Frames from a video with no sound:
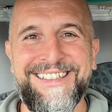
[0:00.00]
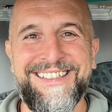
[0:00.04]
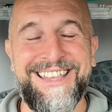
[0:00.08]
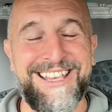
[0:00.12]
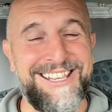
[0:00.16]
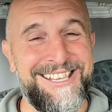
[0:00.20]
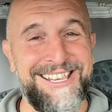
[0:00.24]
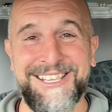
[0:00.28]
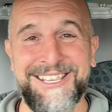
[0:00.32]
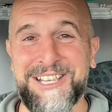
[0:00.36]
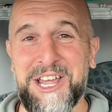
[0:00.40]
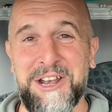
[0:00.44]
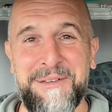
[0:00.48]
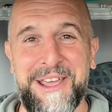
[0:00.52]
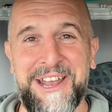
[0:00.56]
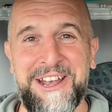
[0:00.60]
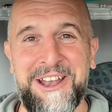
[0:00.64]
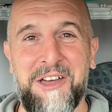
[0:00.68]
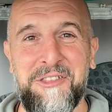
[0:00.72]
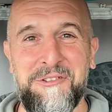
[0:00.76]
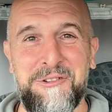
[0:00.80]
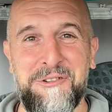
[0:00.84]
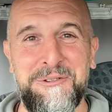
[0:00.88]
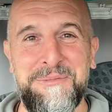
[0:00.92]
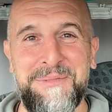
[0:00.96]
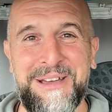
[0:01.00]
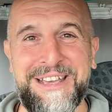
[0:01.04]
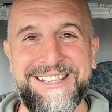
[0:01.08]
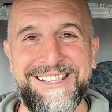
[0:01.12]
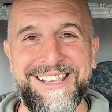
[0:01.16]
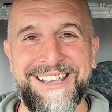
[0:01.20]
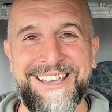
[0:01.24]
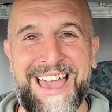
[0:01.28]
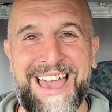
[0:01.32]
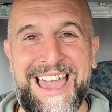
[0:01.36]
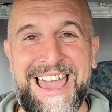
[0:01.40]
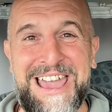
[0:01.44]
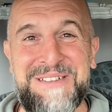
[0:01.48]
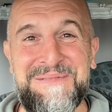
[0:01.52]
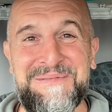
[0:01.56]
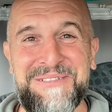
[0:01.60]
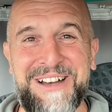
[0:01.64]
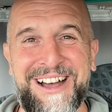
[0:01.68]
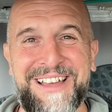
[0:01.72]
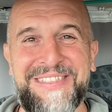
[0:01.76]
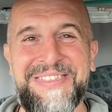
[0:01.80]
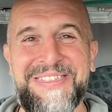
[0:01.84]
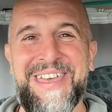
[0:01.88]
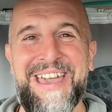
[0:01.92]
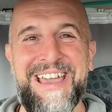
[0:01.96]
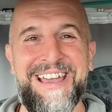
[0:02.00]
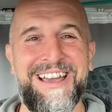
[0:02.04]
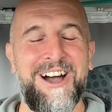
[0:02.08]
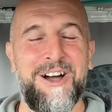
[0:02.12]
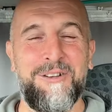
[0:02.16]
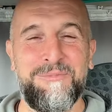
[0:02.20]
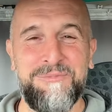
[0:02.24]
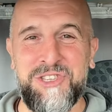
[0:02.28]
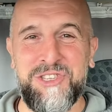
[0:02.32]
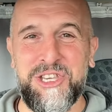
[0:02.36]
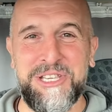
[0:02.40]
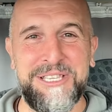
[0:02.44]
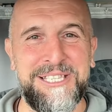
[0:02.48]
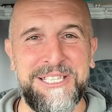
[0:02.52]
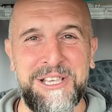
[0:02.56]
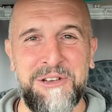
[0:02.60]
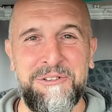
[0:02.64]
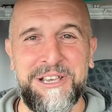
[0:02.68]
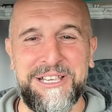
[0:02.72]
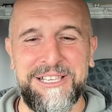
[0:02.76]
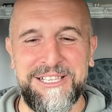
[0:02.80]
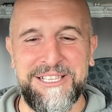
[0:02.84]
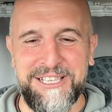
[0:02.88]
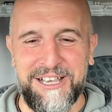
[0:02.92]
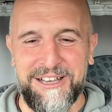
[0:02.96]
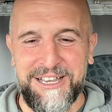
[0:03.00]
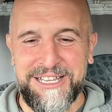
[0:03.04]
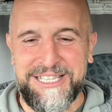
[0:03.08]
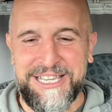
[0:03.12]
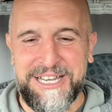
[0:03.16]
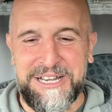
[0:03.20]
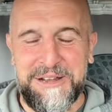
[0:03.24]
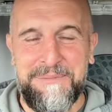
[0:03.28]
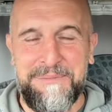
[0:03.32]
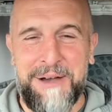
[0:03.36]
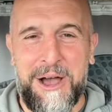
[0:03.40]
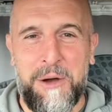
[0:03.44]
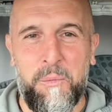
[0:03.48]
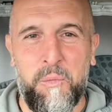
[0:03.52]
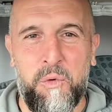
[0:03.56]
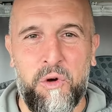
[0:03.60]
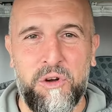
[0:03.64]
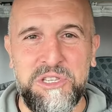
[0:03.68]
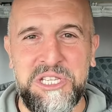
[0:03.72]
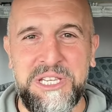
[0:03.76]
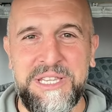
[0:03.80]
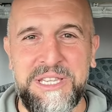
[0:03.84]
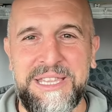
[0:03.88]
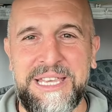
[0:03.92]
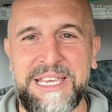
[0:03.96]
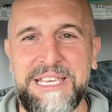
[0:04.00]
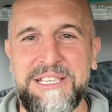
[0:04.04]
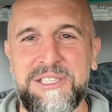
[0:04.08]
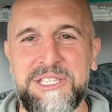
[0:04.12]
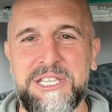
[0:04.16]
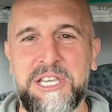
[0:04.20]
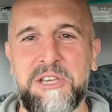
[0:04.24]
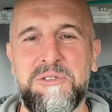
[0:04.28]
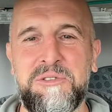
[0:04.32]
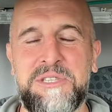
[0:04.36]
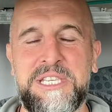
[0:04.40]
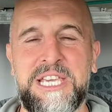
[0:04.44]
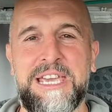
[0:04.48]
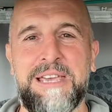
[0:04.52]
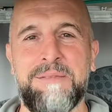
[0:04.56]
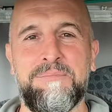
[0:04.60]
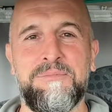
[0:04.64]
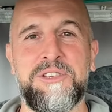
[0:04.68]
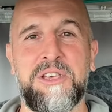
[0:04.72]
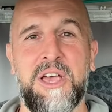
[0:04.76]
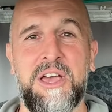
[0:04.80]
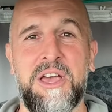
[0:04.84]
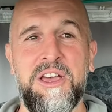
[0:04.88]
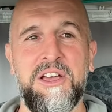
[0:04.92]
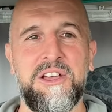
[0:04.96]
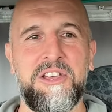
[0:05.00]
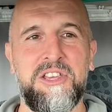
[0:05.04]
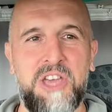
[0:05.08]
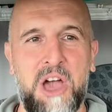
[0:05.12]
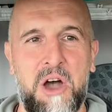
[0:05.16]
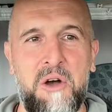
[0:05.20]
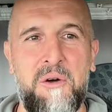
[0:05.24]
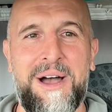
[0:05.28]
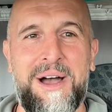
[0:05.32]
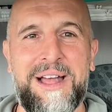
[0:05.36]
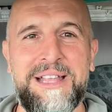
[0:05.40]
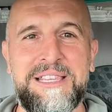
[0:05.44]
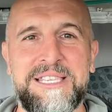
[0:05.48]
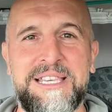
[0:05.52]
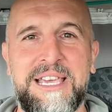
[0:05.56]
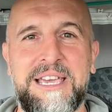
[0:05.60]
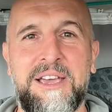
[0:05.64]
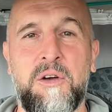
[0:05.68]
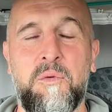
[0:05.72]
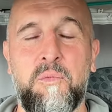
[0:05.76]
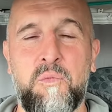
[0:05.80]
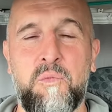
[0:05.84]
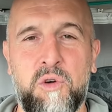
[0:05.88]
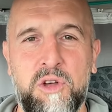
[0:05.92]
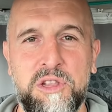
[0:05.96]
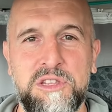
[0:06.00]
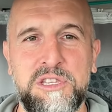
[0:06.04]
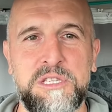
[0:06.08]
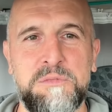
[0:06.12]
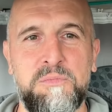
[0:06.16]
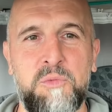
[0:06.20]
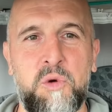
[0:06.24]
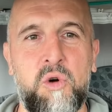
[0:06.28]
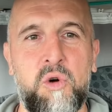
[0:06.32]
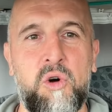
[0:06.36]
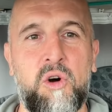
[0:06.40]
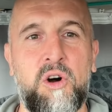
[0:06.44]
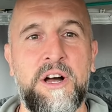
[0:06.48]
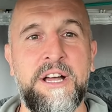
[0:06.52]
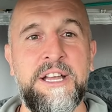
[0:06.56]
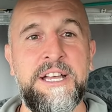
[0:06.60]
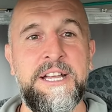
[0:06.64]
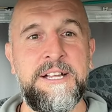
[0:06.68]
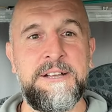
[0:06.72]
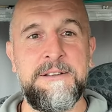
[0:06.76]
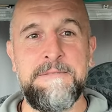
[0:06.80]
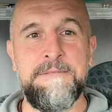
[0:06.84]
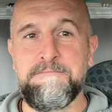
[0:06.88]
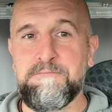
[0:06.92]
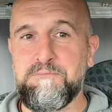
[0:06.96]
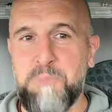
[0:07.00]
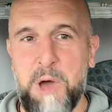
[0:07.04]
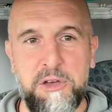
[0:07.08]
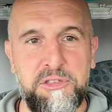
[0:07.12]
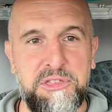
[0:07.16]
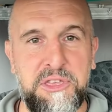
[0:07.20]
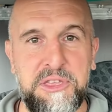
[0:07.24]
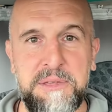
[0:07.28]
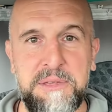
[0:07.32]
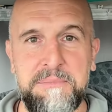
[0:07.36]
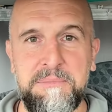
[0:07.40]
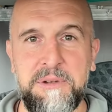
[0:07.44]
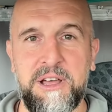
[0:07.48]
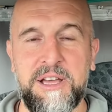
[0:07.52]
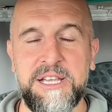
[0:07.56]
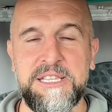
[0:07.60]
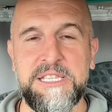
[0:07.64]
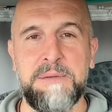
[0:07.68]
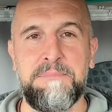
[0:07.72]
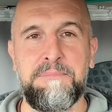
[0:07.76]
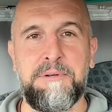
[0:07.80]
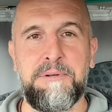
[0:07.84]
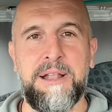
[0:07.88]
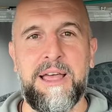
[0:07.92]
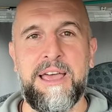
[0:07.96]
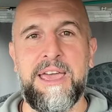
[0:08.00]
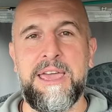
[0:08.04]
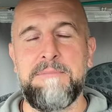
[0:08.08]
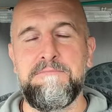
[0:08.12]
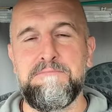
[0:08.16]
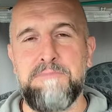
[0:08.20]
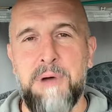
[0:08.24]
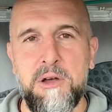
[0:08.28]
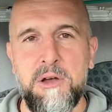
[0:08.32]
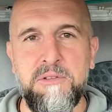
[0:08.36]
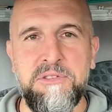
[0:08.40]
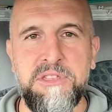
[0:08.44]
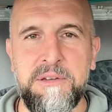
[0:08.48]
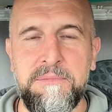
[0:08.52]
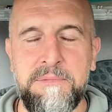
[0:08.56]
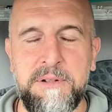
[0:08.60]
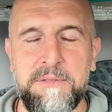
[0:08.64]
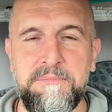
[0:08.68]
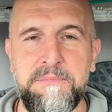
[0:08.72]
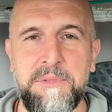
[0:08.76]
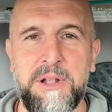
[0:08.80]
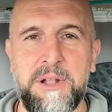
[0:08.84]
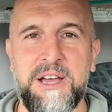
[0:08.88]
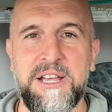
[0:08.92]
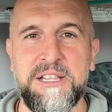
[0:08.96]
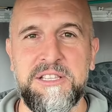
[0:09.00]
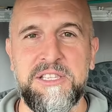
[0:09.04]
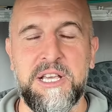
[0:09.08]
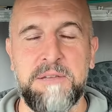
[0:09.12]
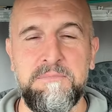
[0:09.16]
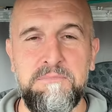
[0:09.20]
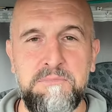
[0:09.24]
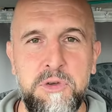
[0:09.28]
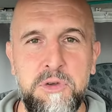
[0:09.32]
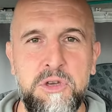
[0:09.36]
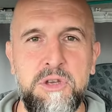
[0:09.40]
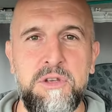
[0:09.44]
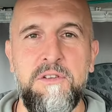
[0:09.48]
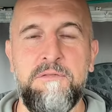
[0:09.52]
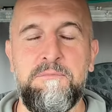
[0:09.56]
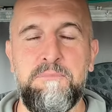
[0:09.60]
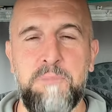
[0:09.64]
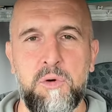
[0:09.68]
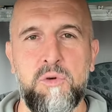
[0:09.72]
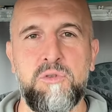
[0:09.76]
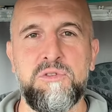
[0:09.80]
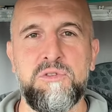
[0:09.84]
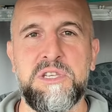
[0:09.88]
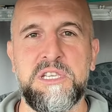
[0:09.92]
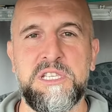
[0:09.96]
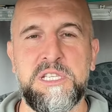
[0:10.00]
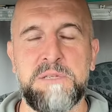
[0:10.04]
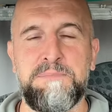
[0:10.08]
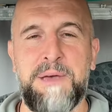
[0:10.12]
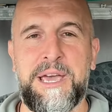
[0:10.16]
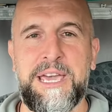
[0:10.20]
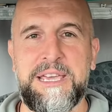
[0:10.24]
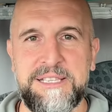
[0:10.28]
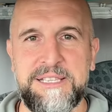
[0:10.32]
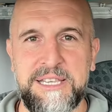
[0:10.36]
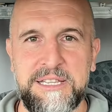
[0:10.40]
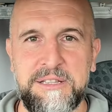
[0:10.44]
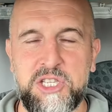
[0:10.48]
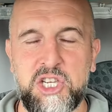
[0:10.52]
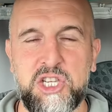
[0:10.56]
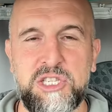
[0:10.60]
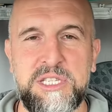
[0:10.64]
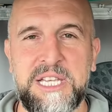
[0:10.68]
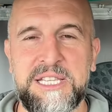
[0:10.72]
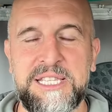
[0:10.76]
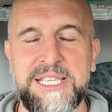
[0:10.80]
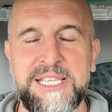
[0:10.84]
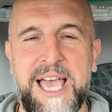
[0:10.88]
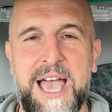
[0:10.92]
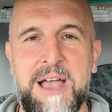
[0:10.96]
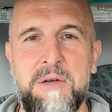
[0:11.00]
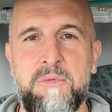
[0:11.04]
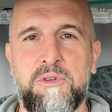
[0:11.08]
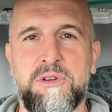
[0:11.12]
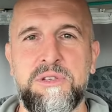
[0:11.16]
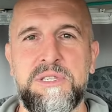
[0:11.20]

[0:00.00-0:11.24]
this is going to be another amazing game, I think. I'm just so excited about watching these two teams go at it once more. Both of them like to play. Both of them like to move ball to space and just attack